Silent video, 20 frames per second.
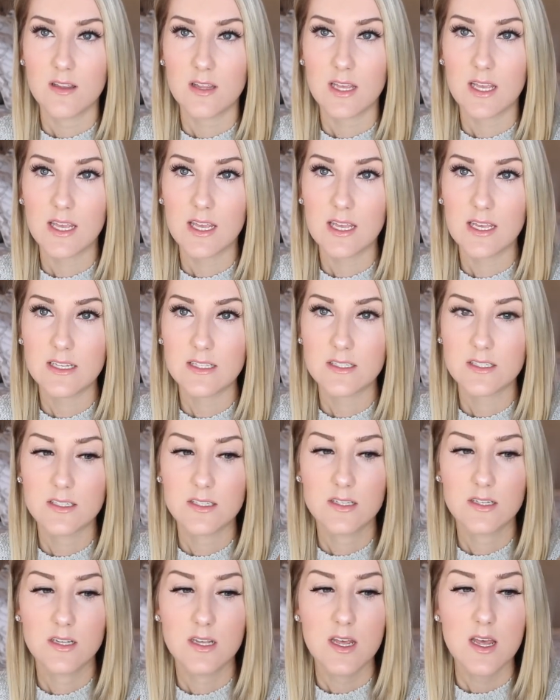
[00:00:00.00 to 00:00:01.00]
the
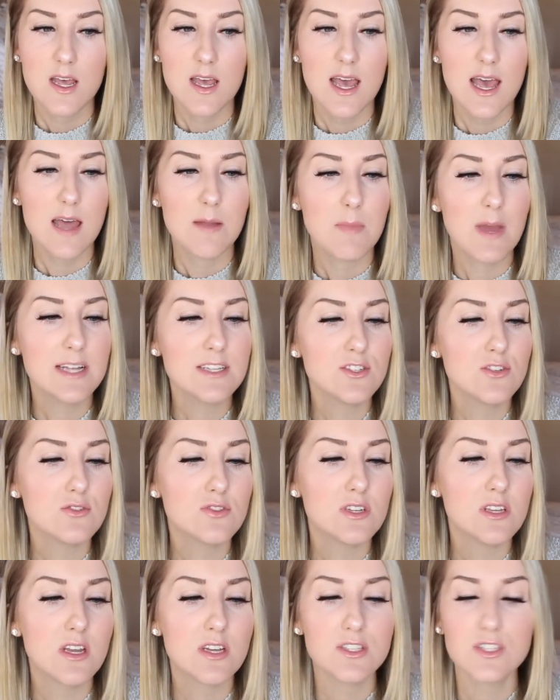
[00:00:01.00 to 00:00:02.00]
heat. And mine's
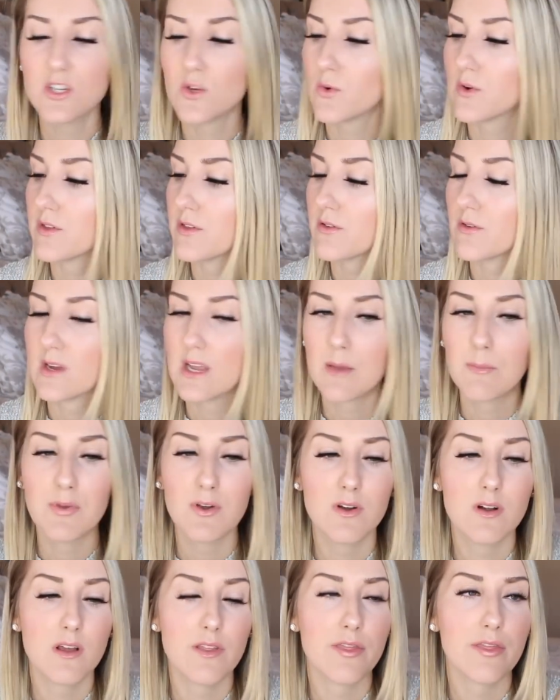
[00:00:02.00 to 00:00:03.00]
usually on 2 or 3. I
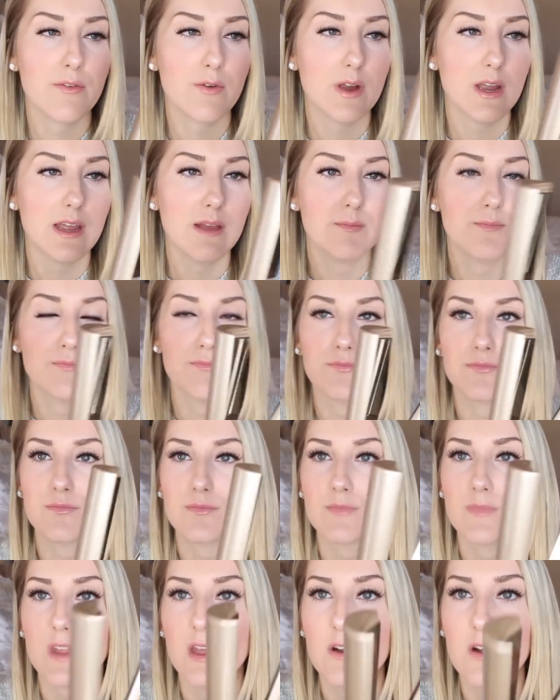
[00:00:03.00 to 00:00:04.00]
put it on 3. I
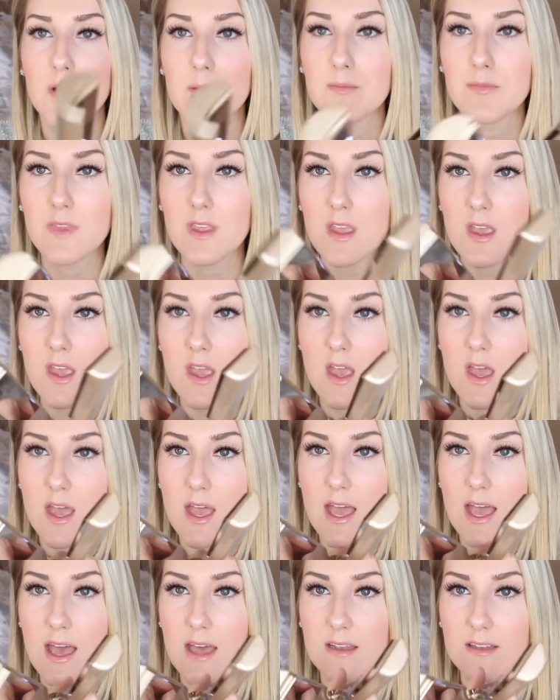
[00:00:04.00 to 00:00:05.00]
don't know.
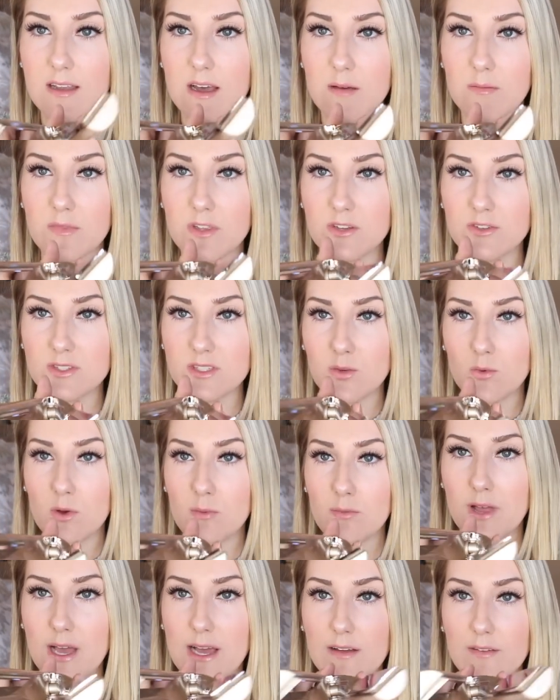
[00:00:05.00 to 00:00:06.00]
And then you see
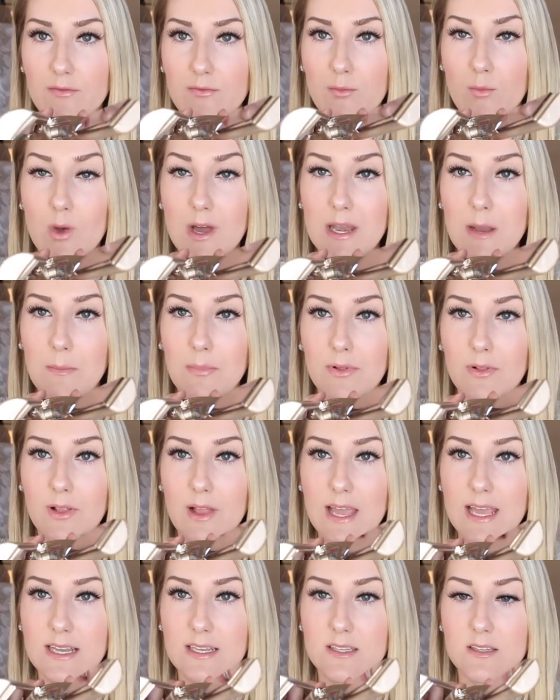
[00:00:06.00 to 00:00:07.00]

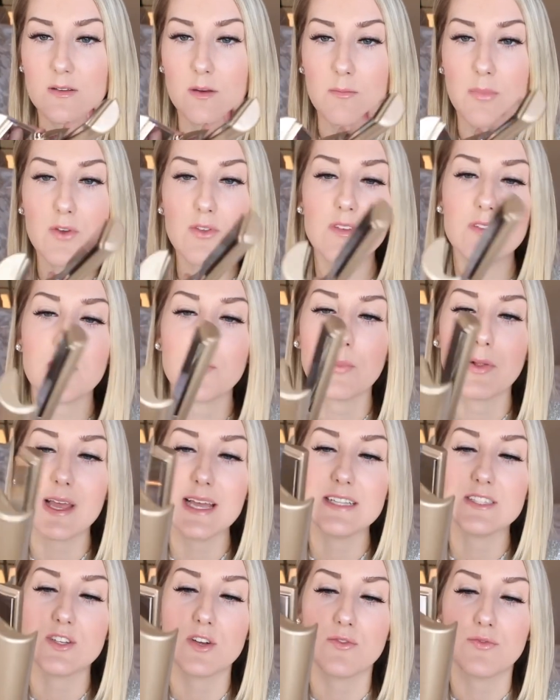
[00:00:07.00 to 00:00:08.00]
plate. Both of the
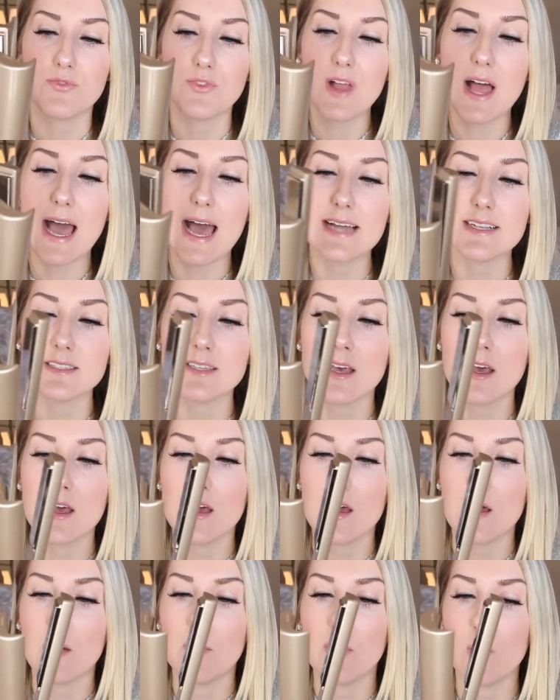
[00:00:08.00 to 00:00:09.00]
plates are flat,
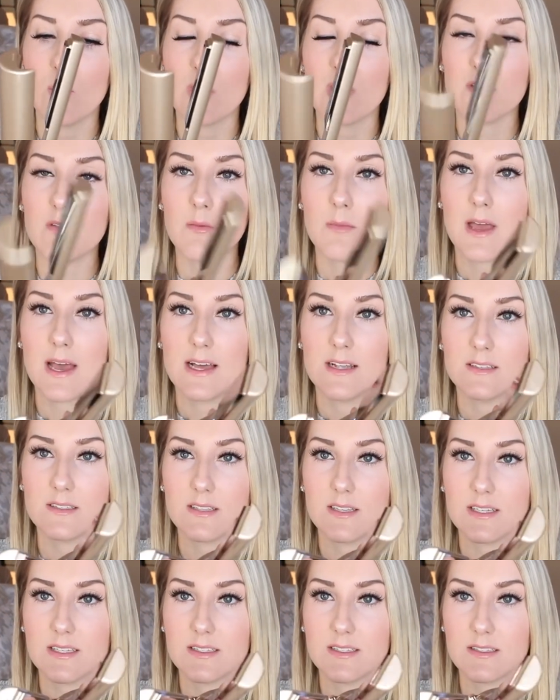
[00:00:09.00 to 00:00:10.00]
but one of them
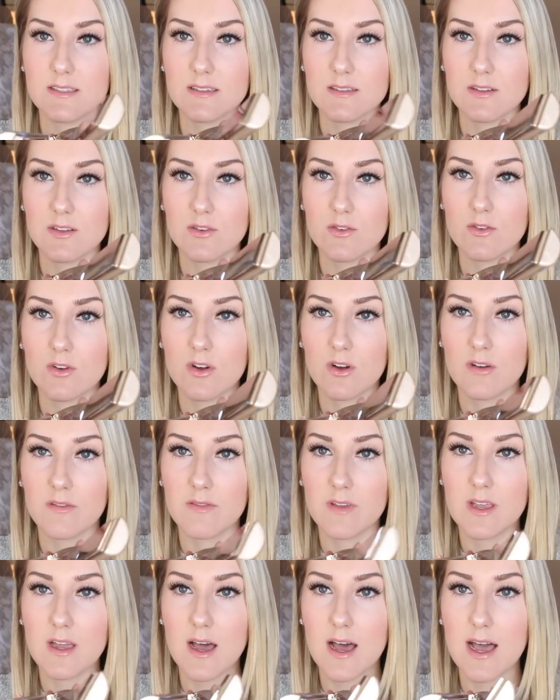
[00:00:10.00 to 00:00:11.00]
has this little
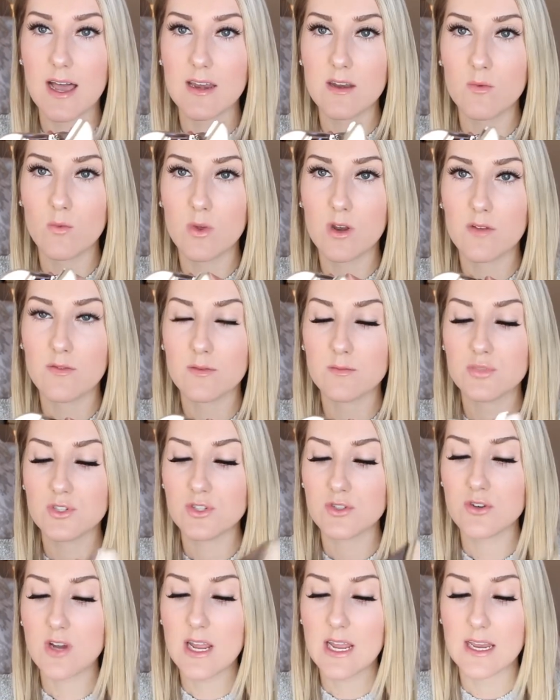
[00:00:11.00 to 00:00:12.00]
curvy guide and one of them
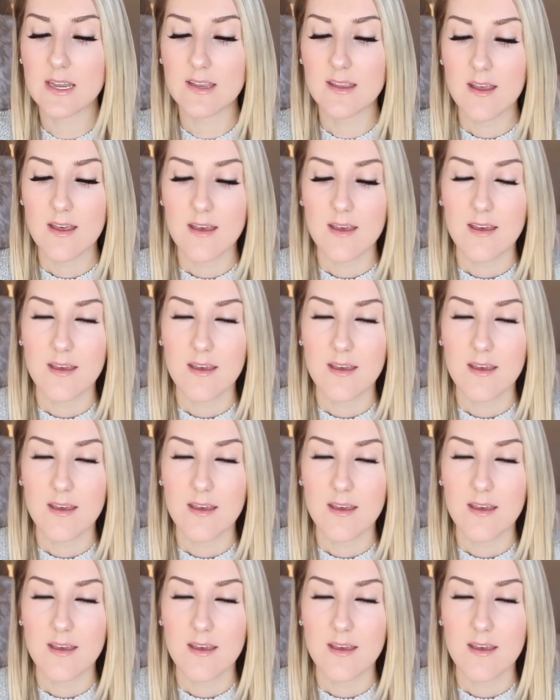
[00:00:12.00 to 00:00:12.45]
straight.